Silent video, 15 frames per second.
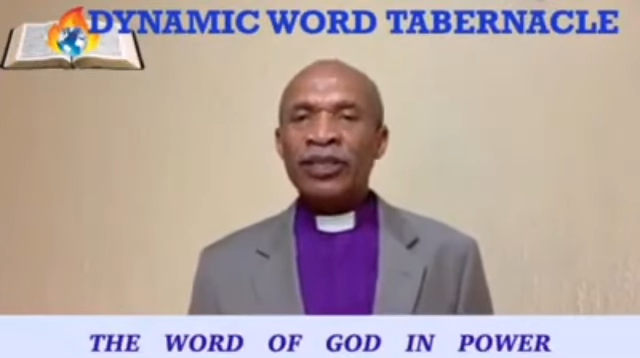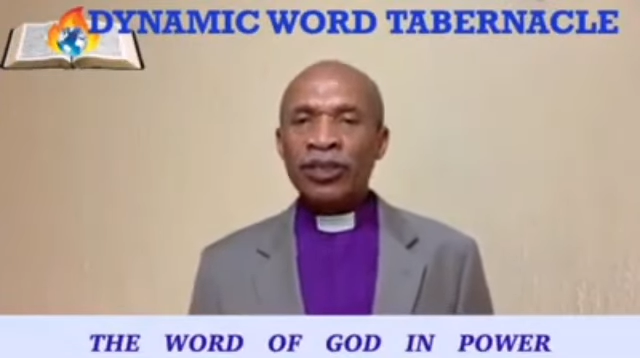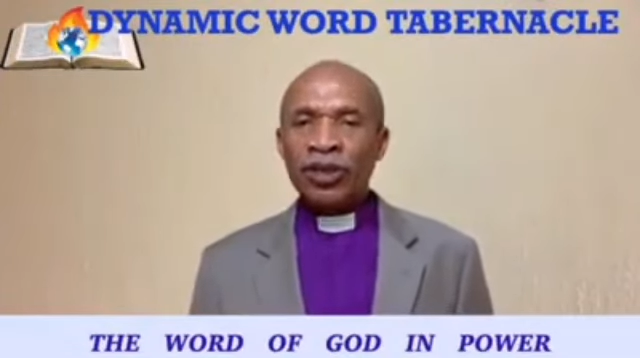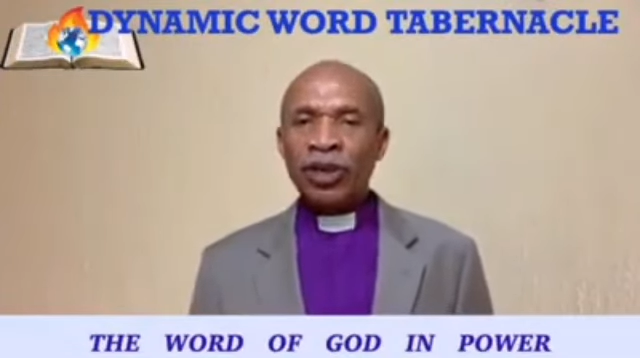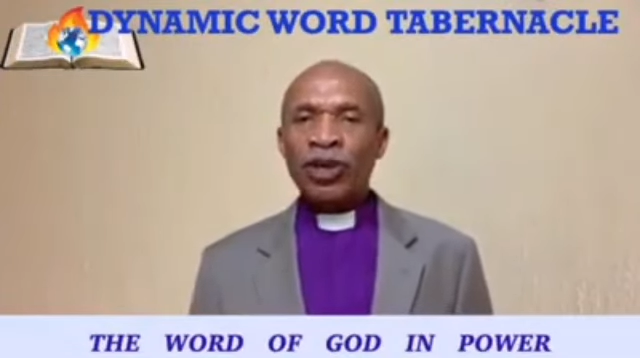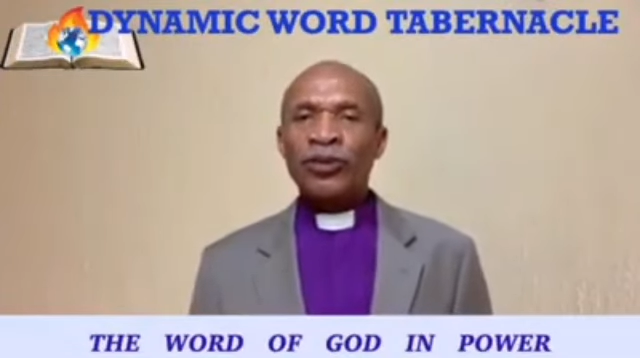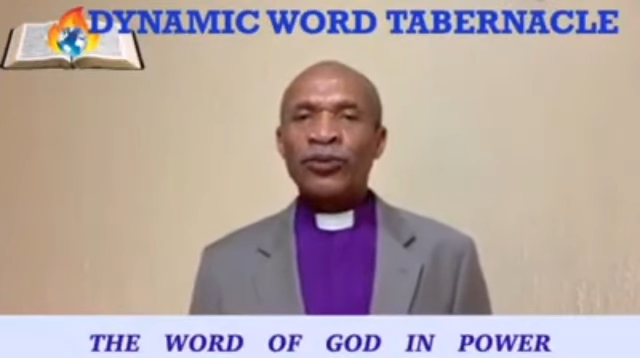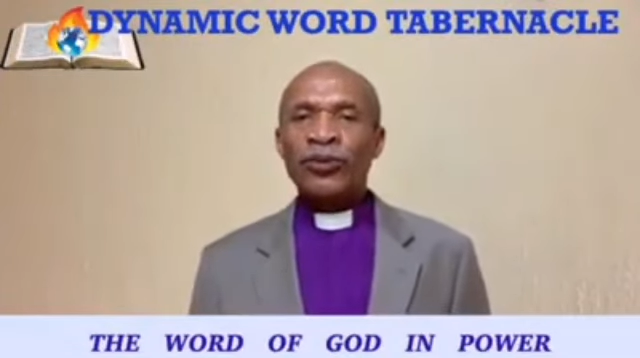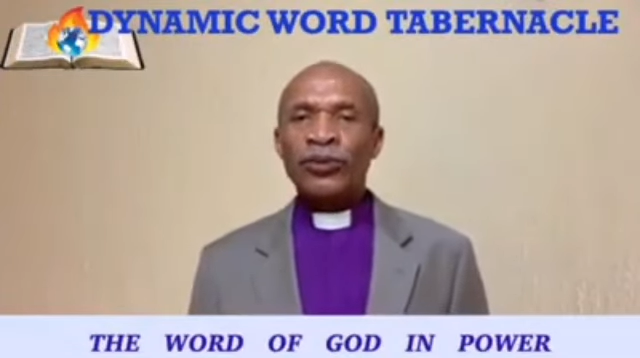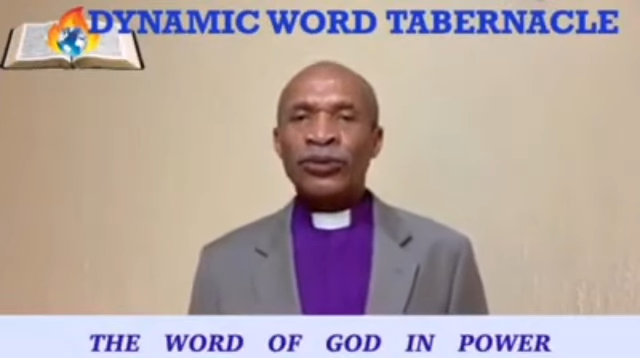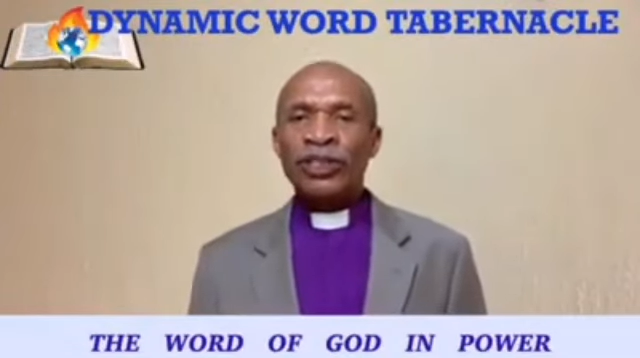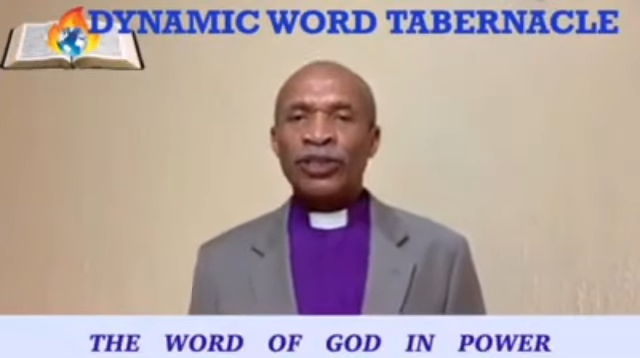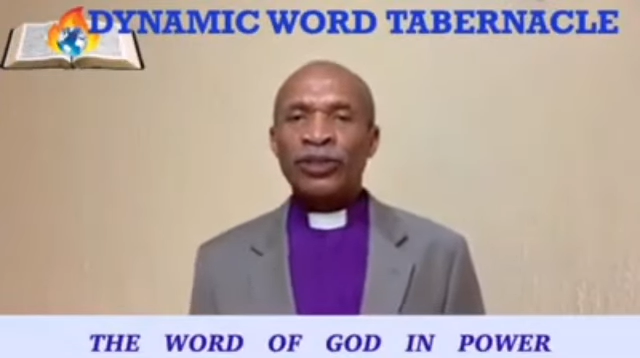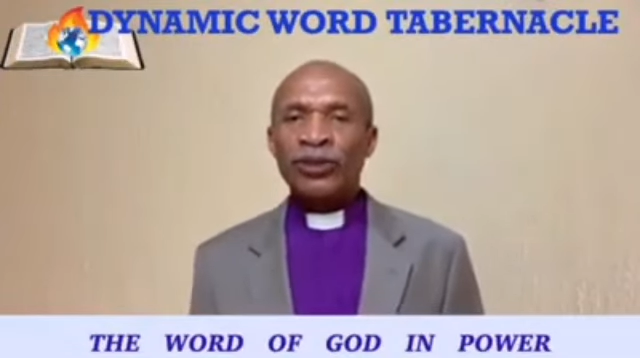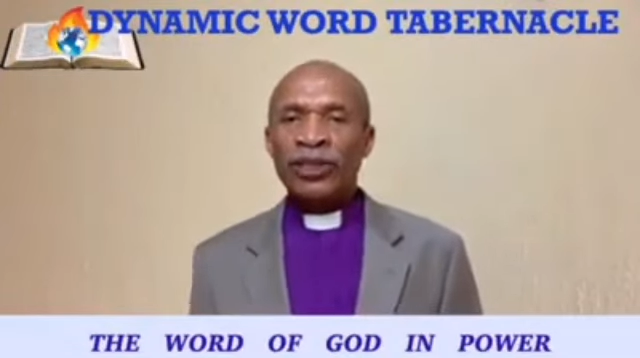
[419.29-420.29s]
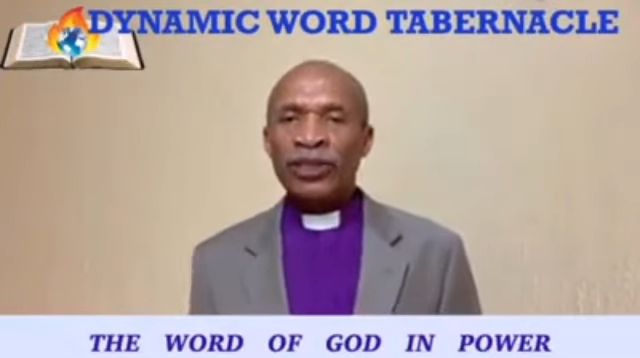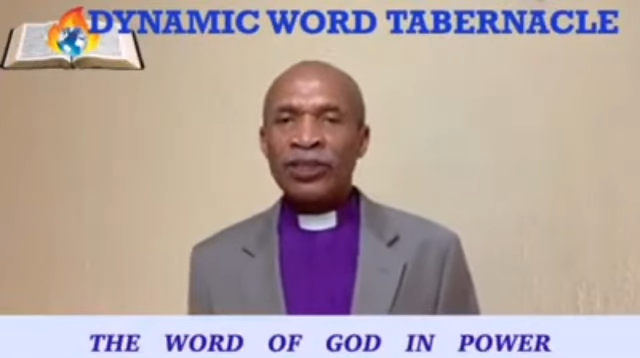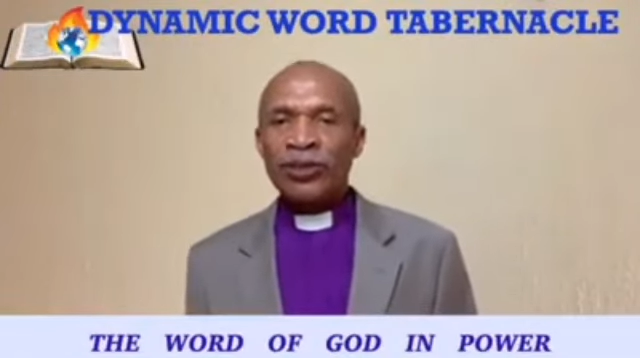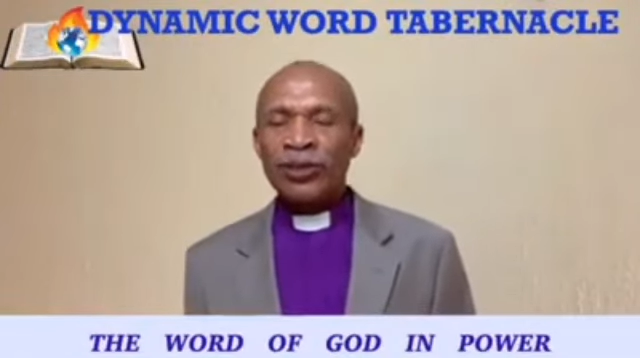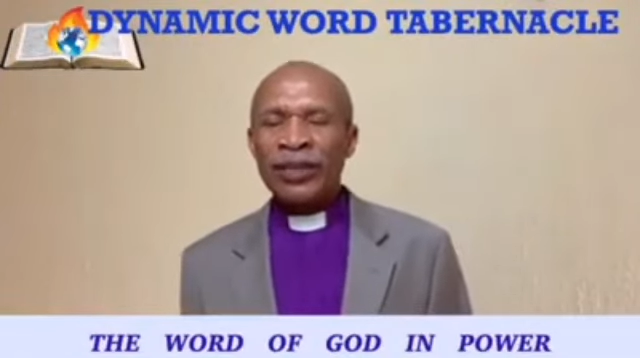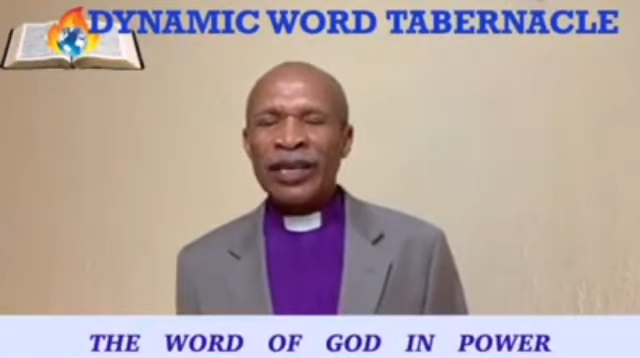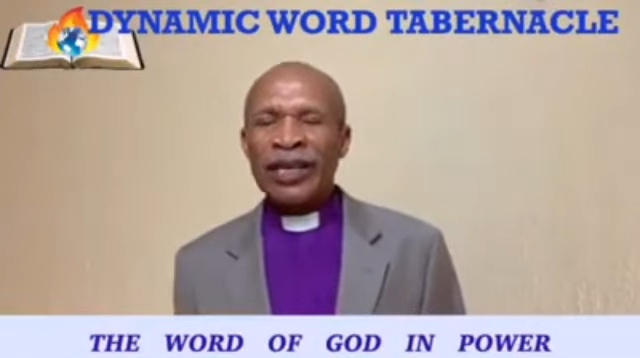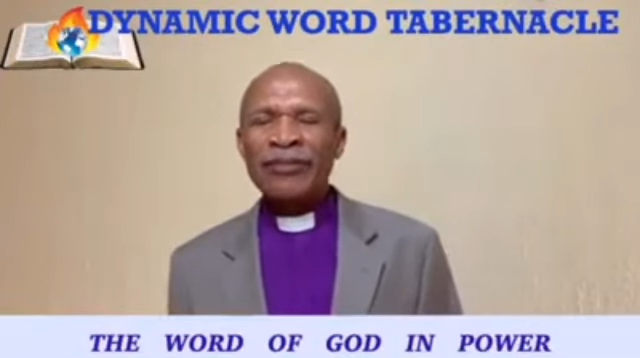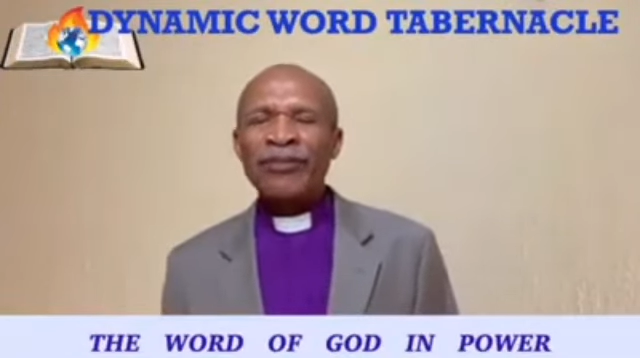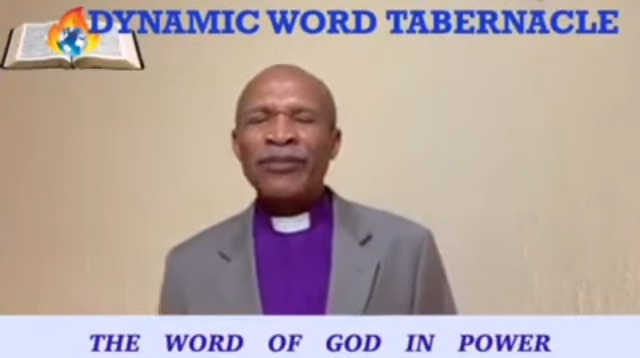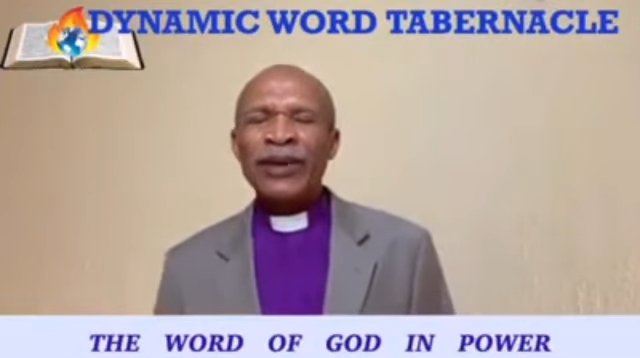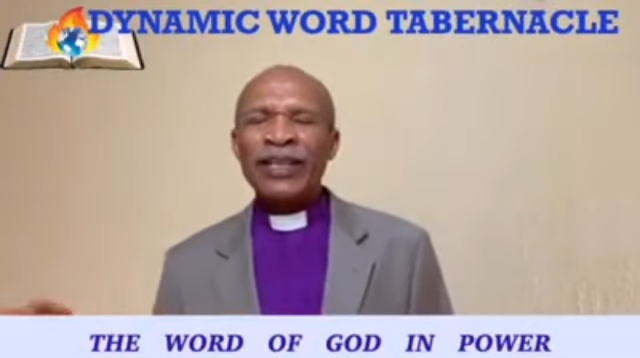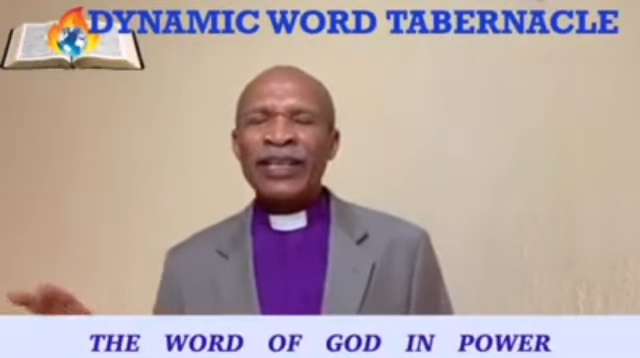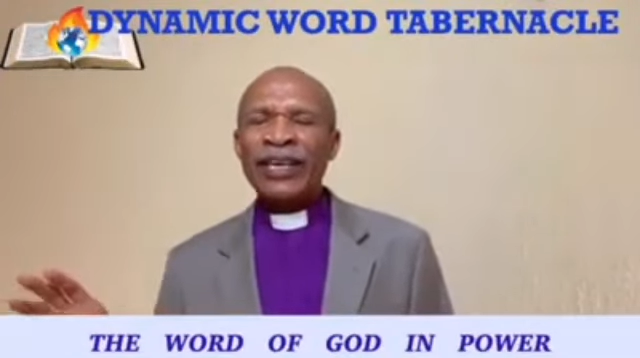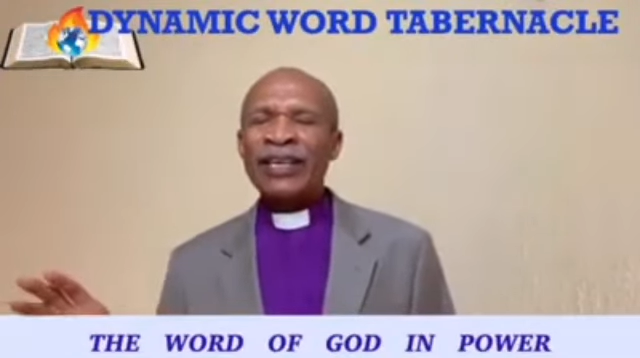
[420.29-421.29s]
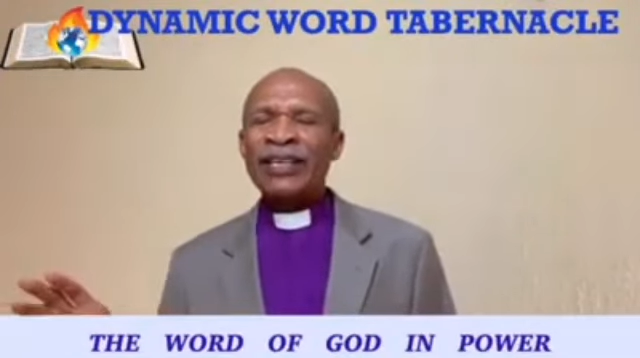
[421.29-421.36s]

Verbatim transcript: God will reach you in his own time. Father,